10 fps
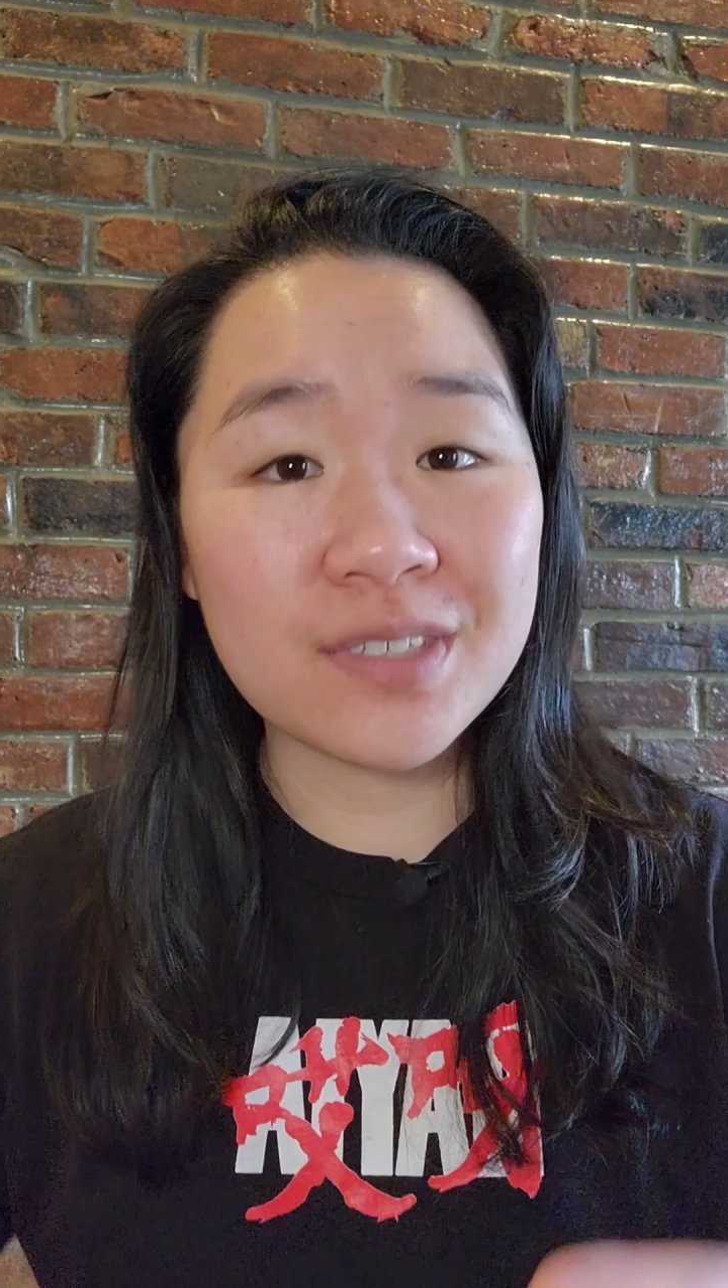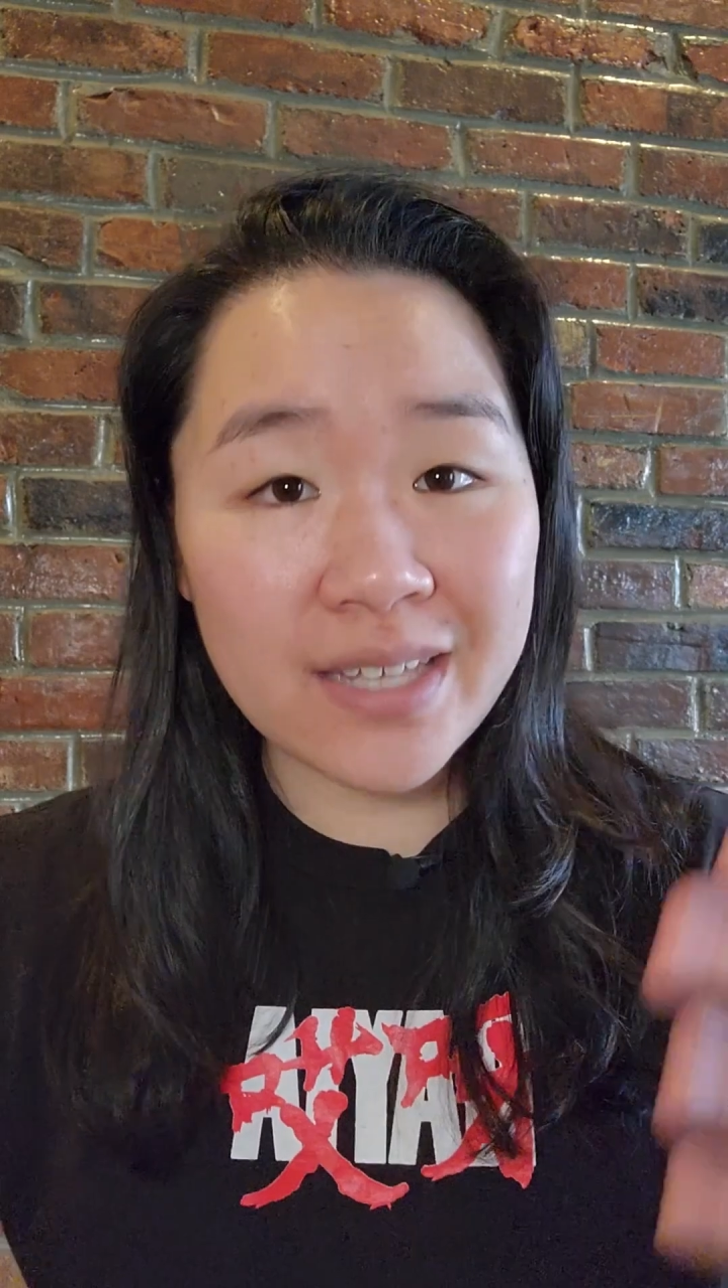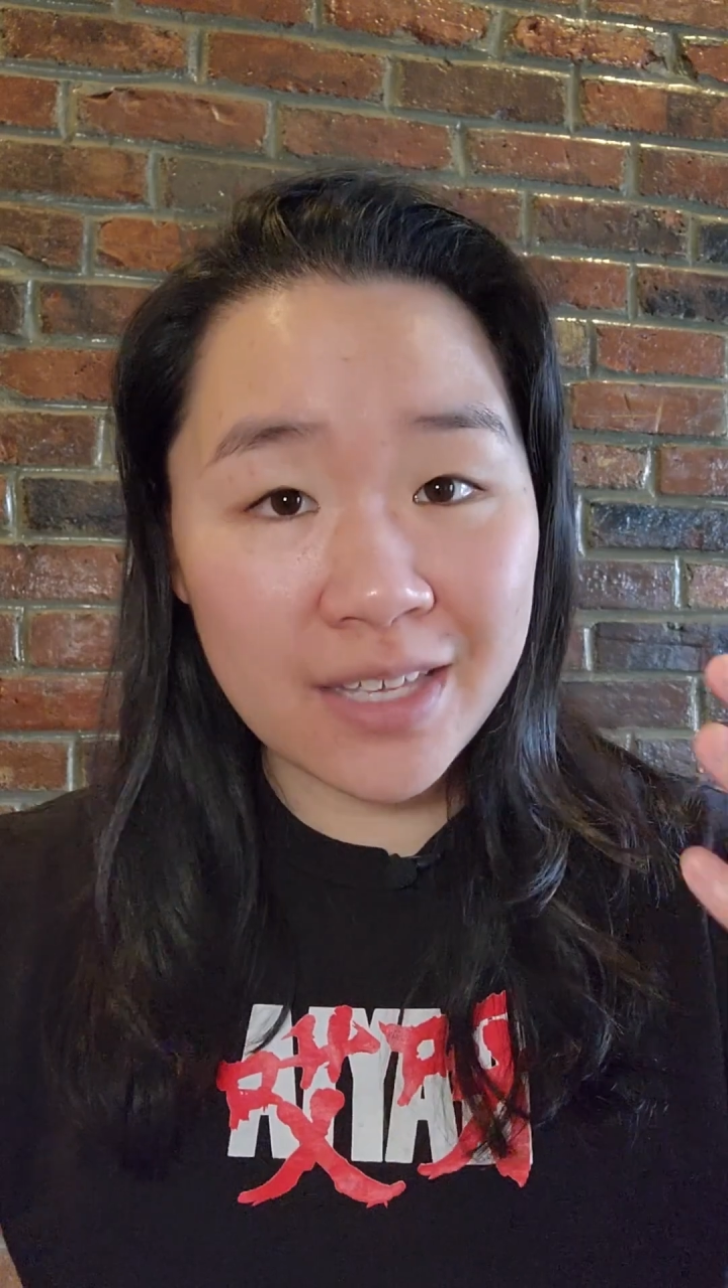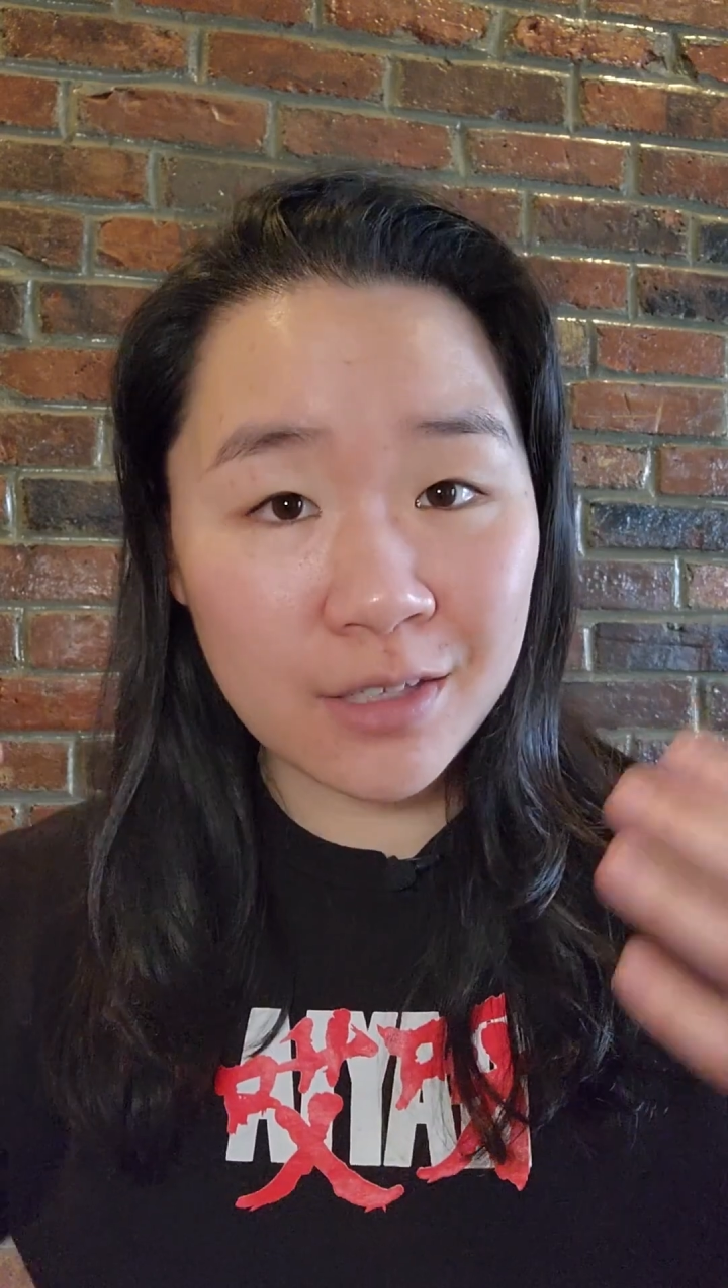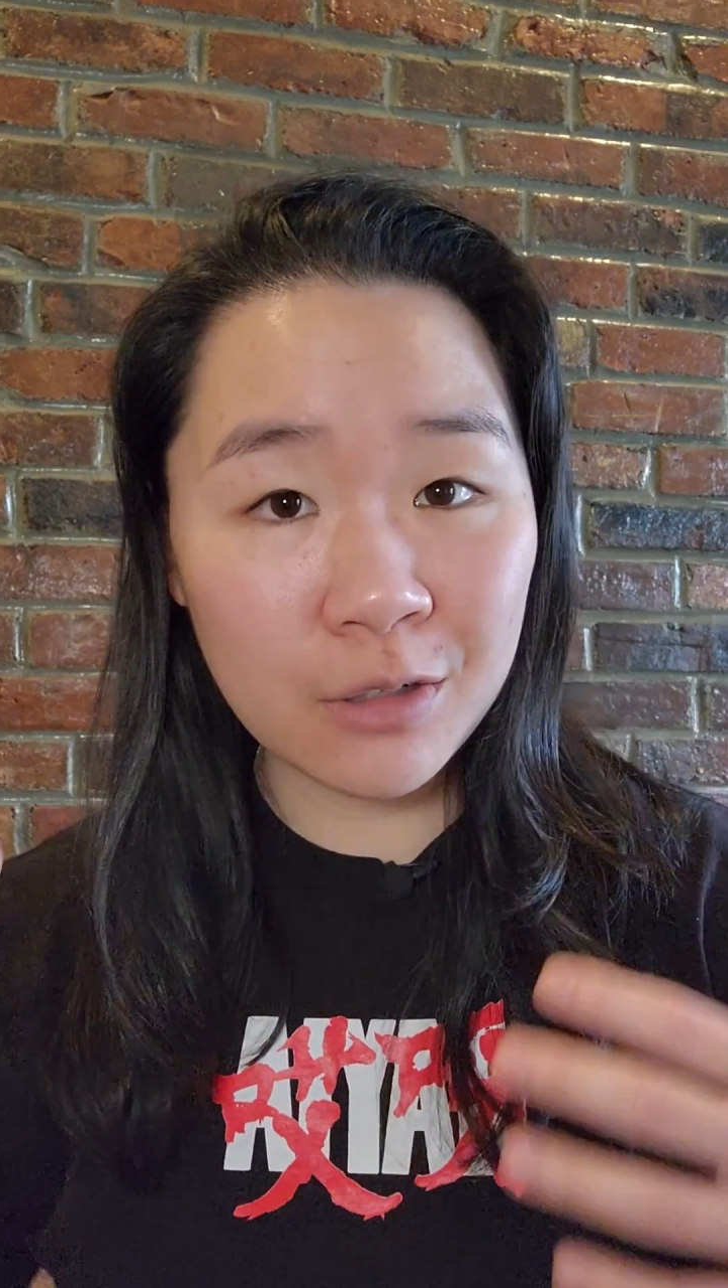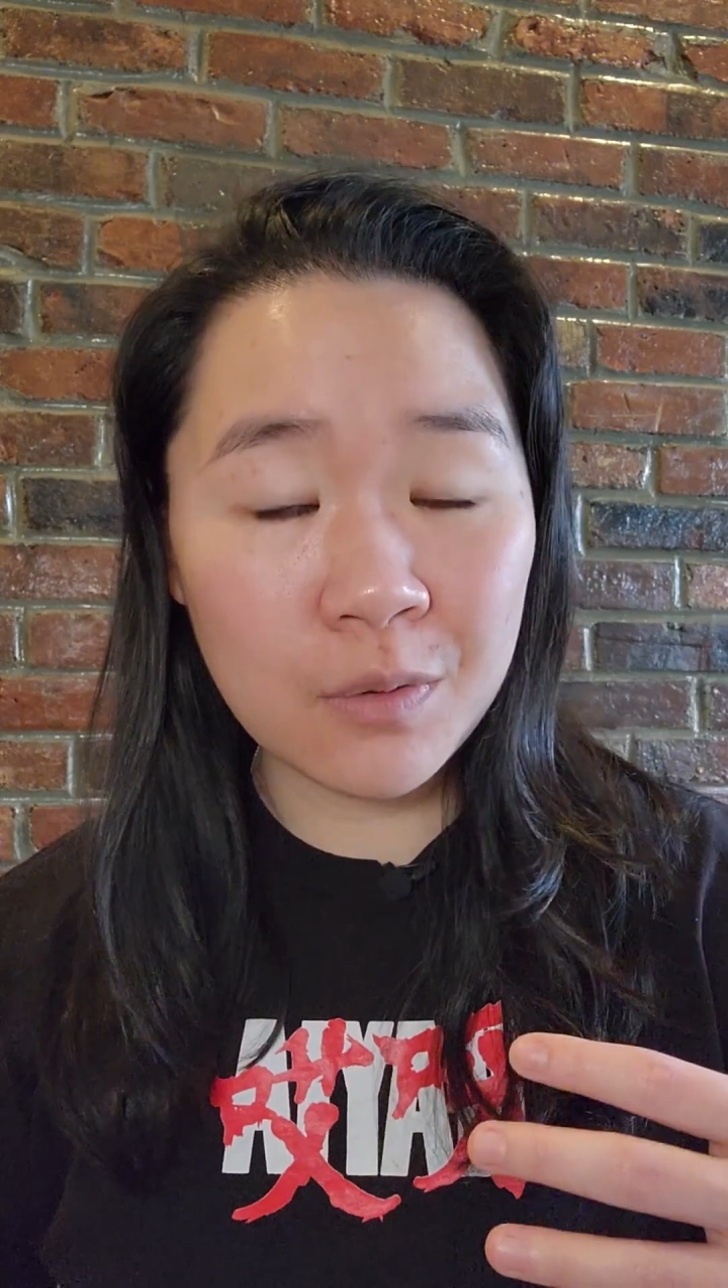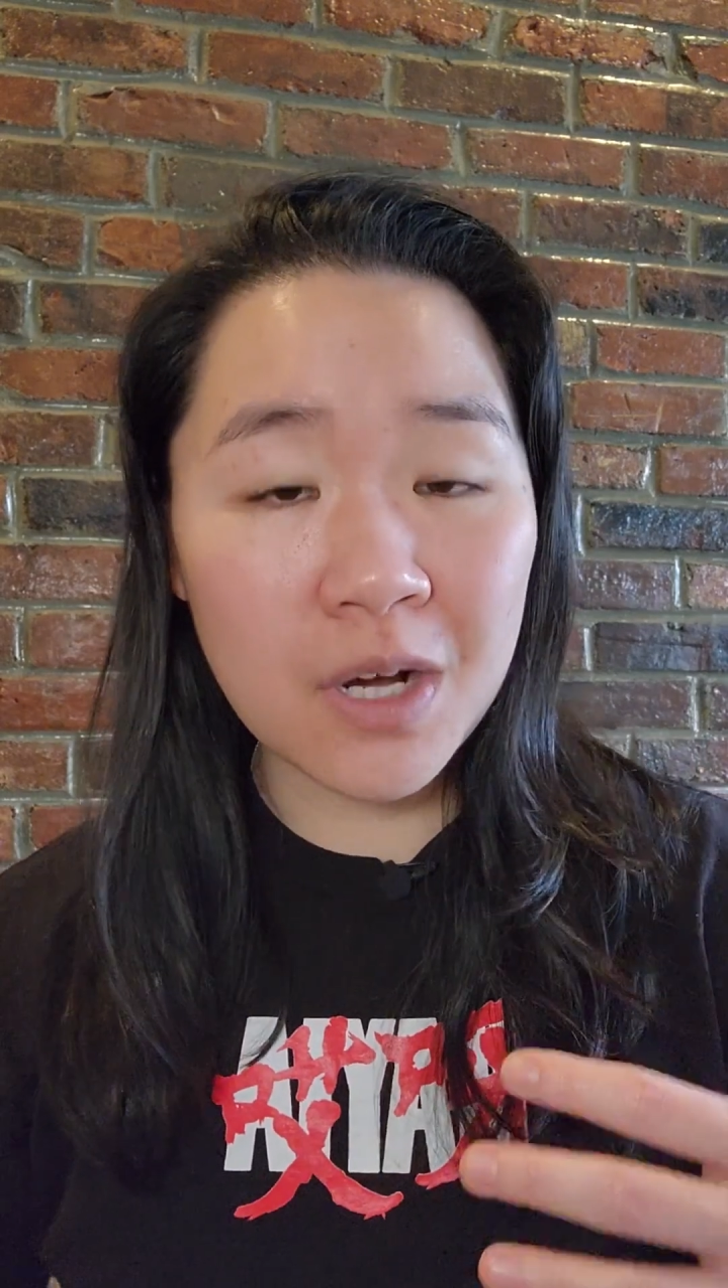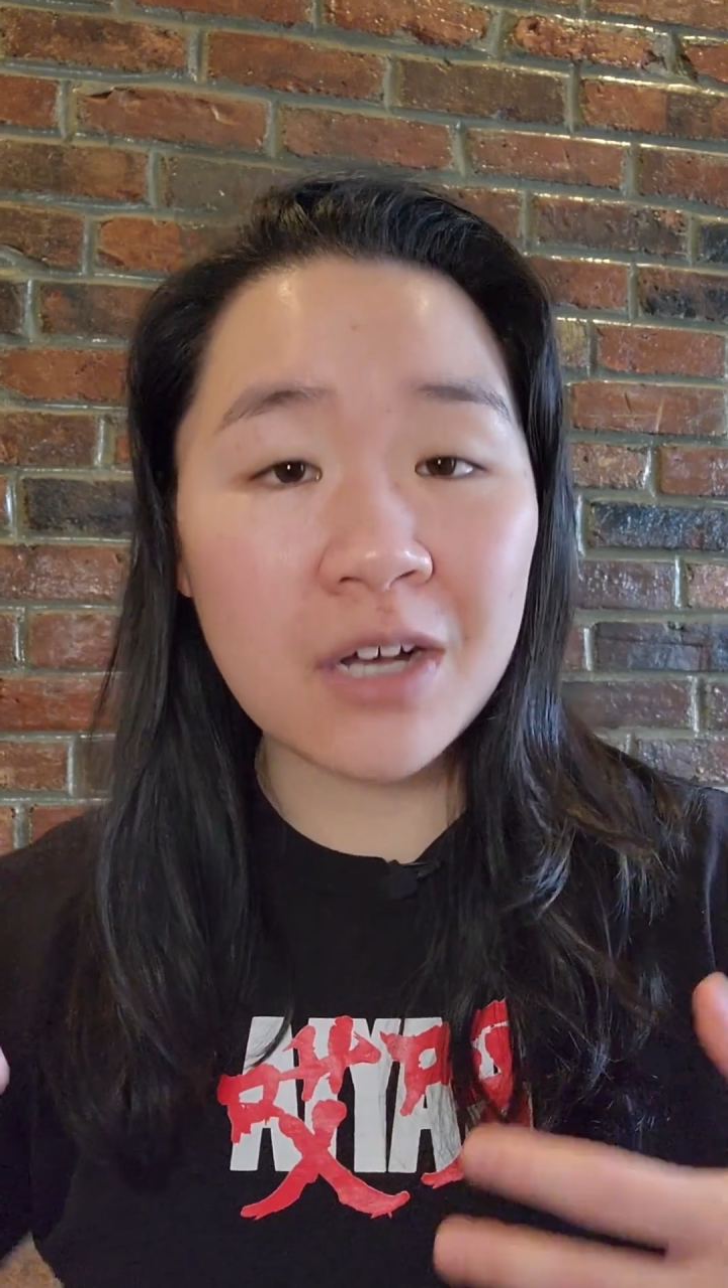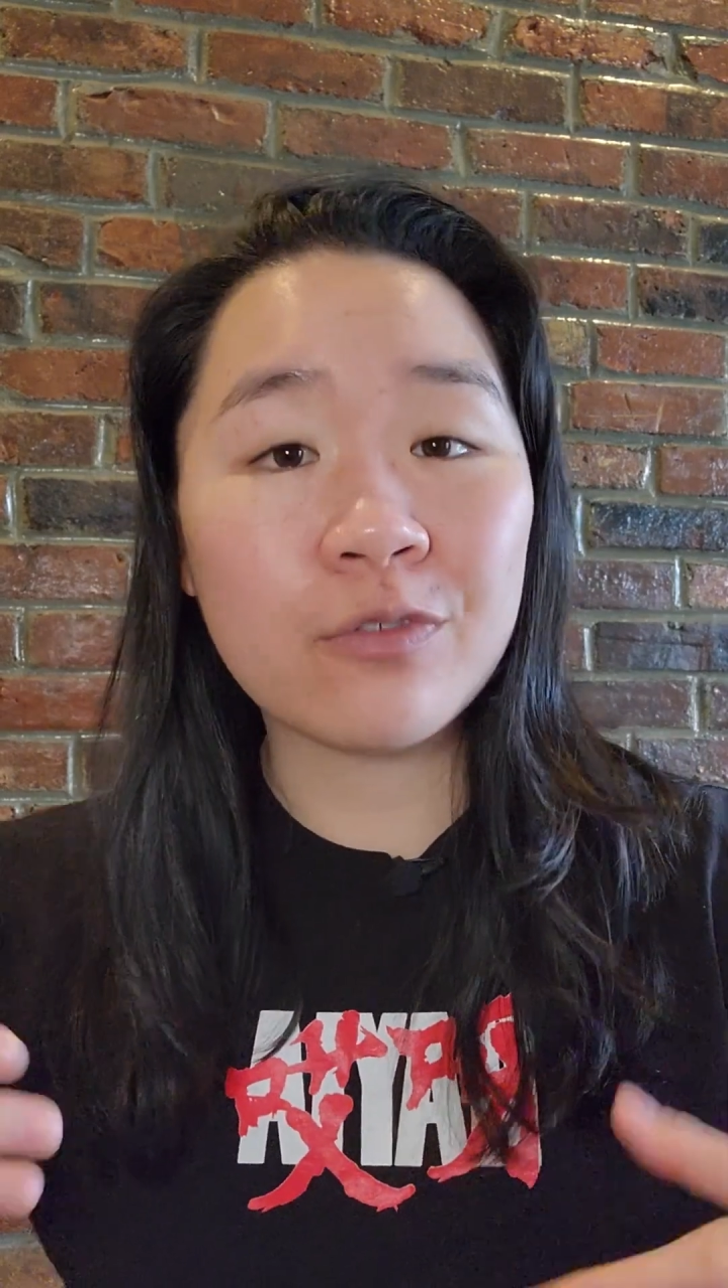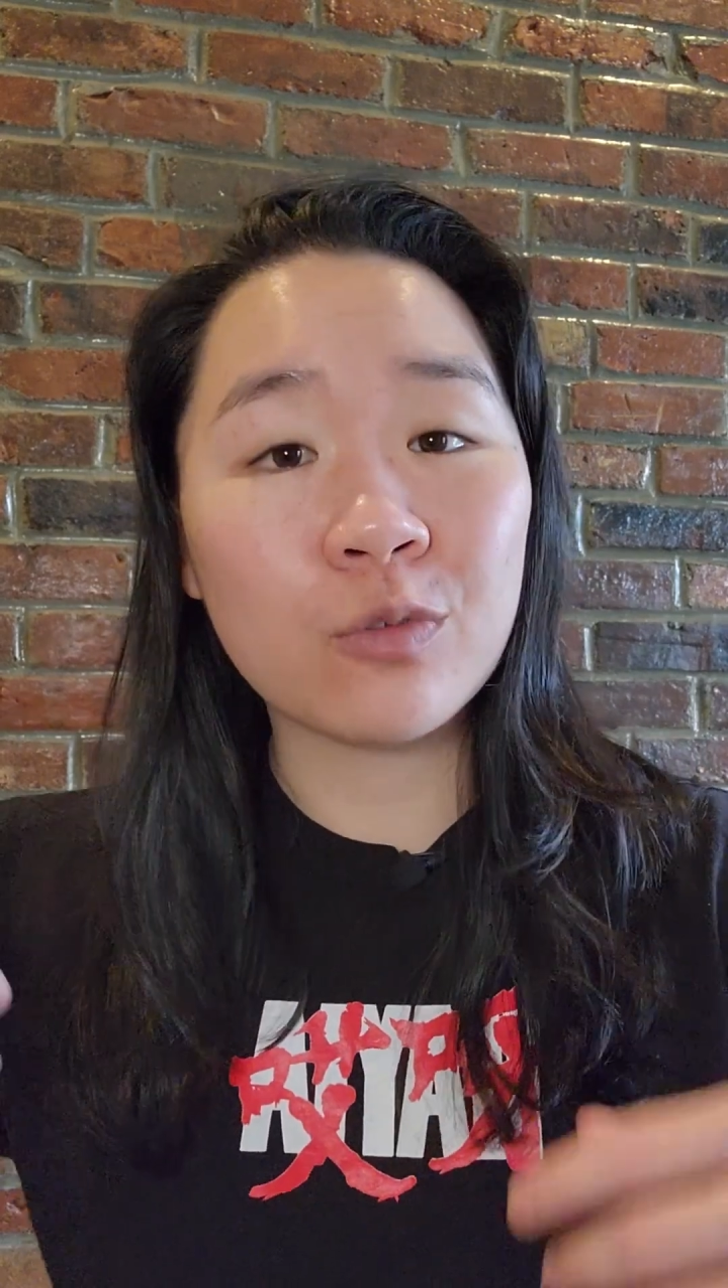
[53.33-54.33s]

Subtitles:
take the glue off,